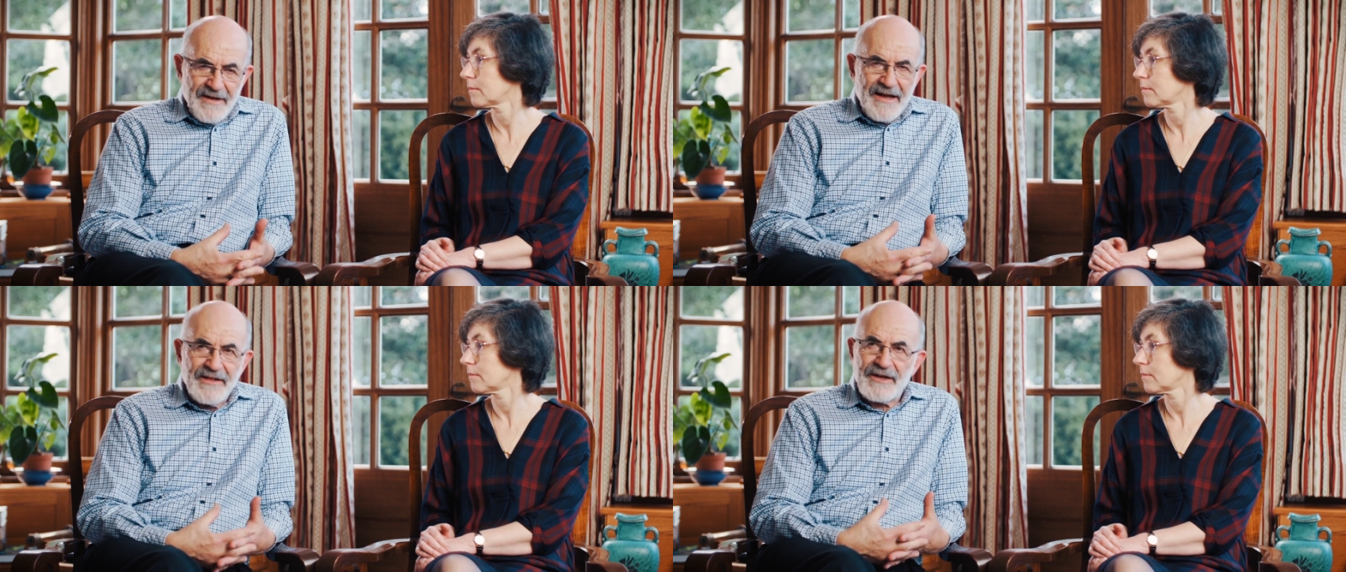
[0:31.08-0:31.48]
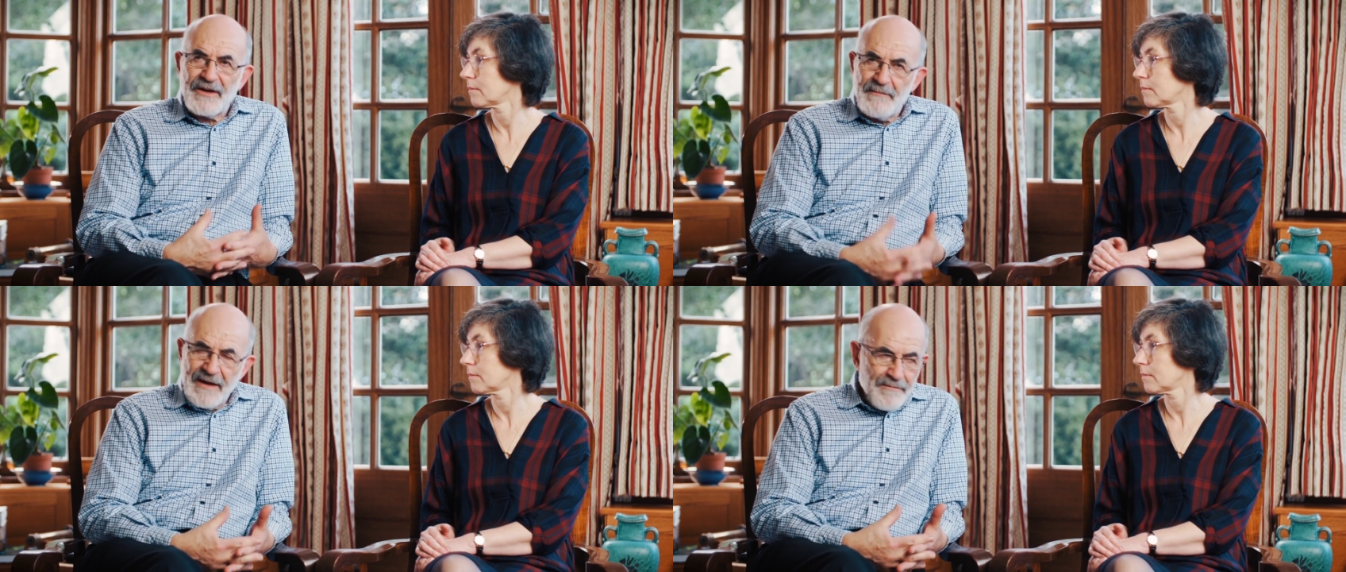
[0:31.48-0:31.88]
Speaker 1: and the
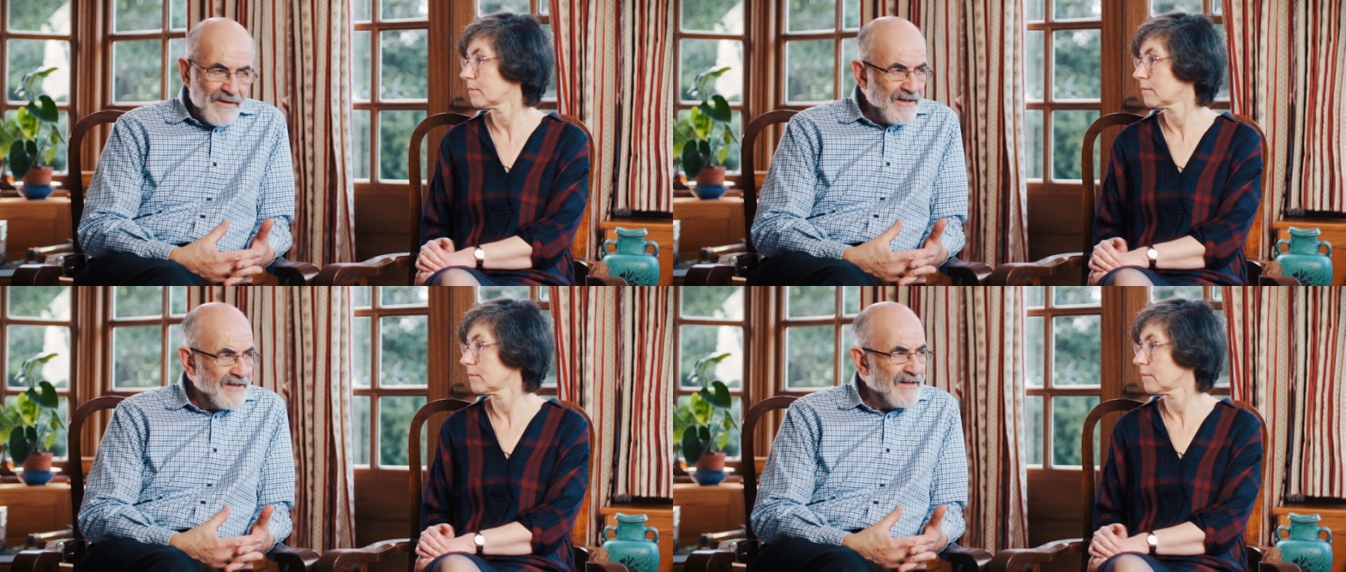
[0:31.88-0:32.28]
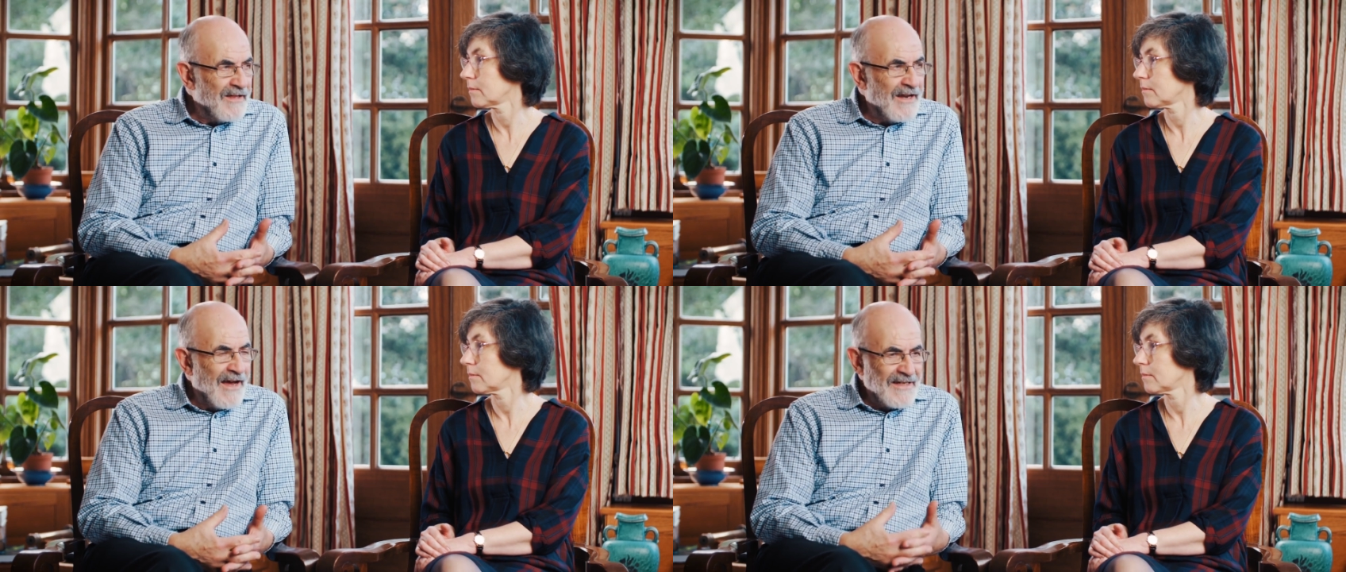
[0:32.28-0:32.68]

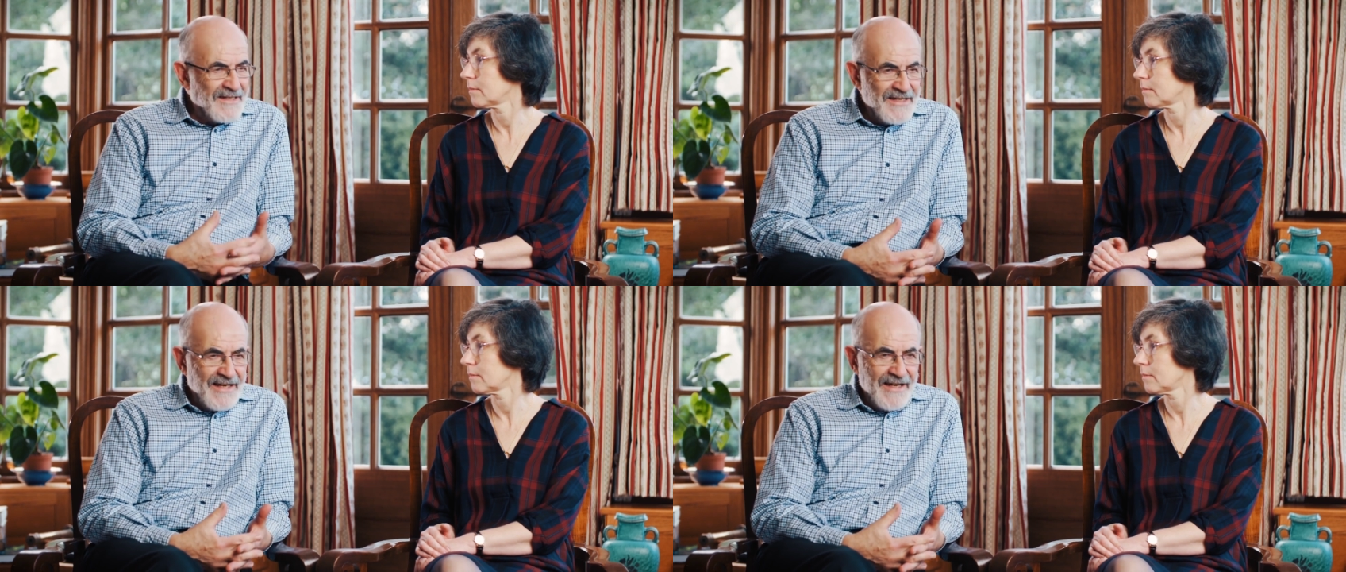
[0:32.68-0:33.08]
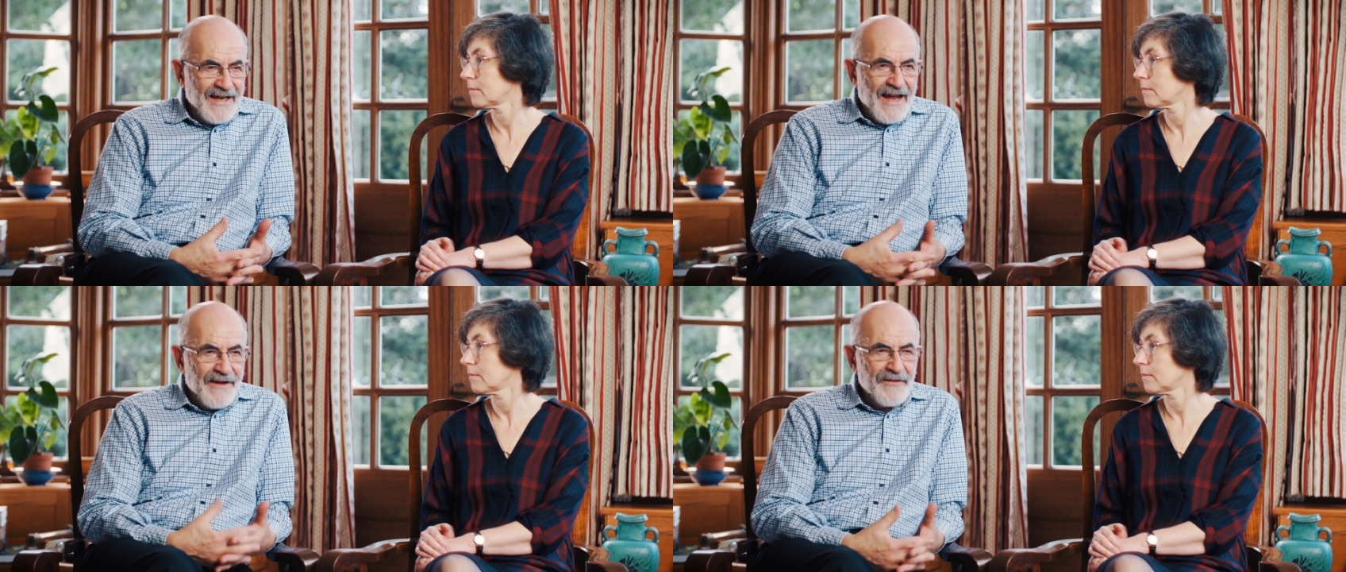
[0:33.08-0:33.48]
commitment that I
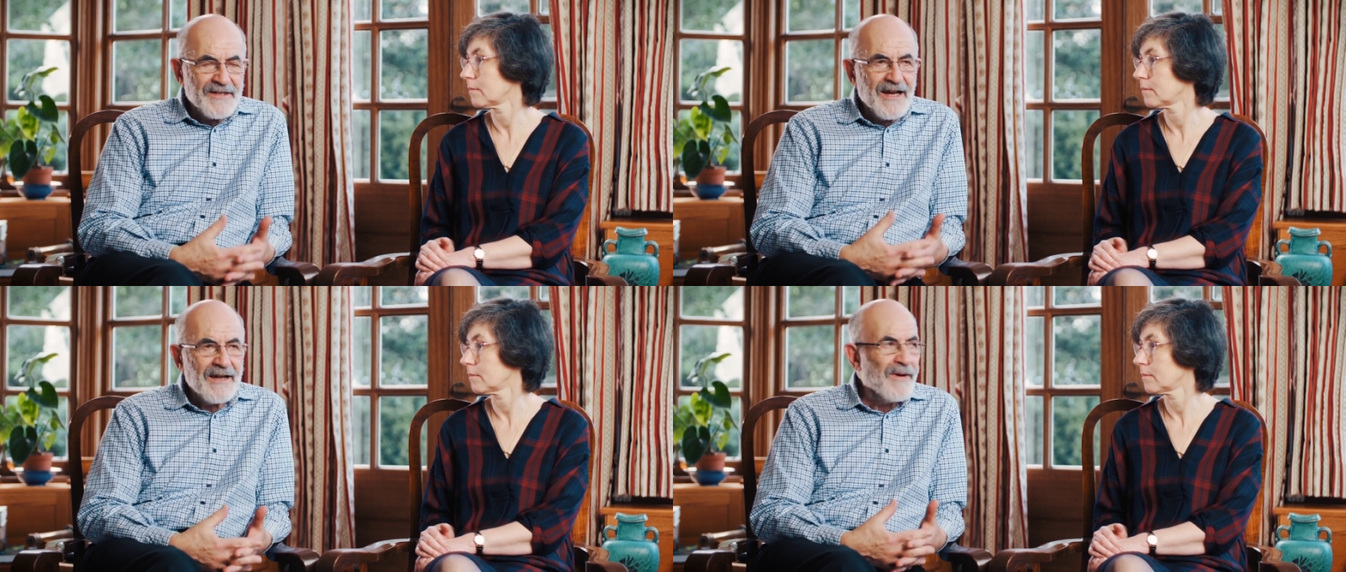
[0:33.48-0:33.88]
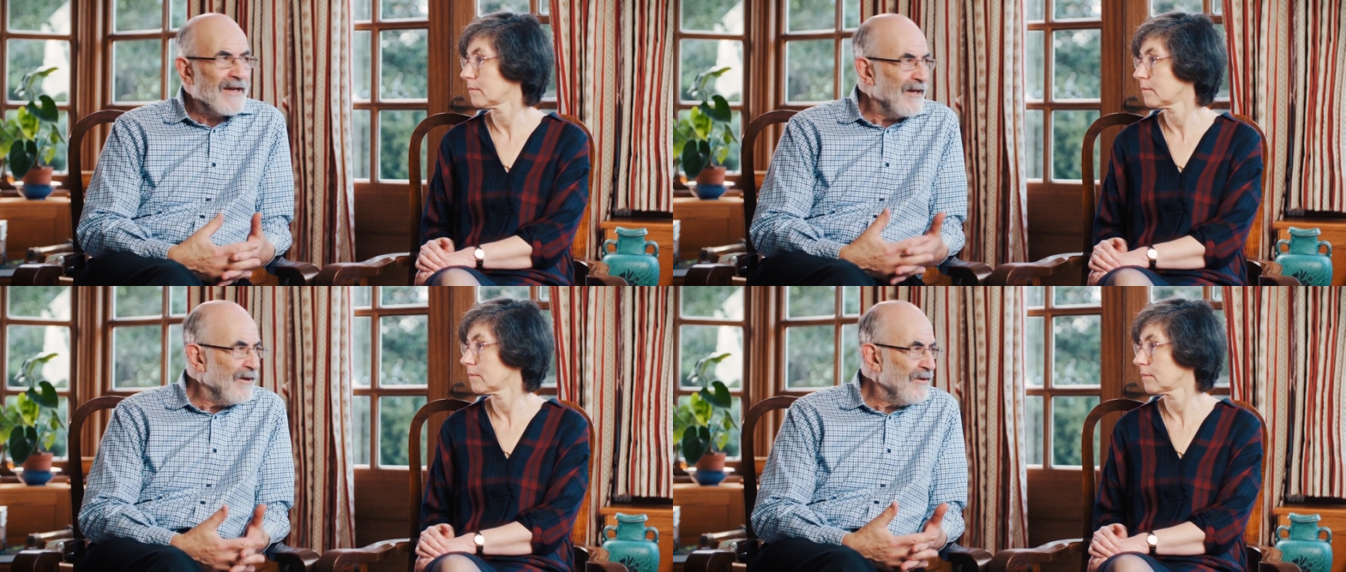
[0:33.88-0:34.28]
see every time
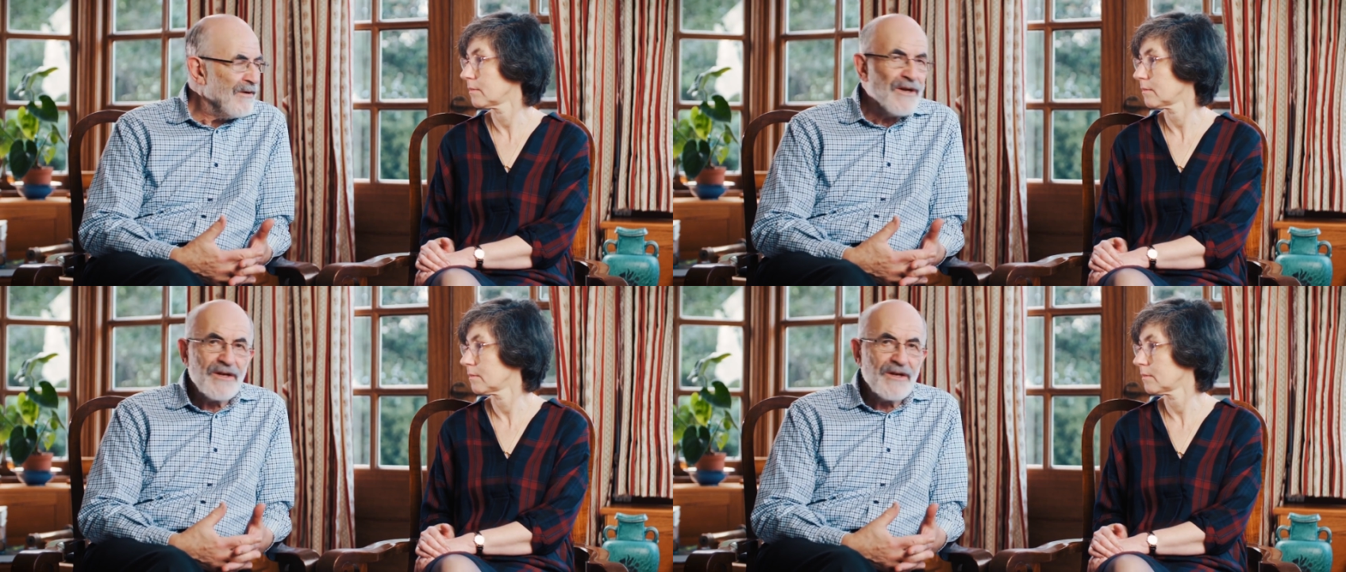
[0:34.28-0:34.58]
I go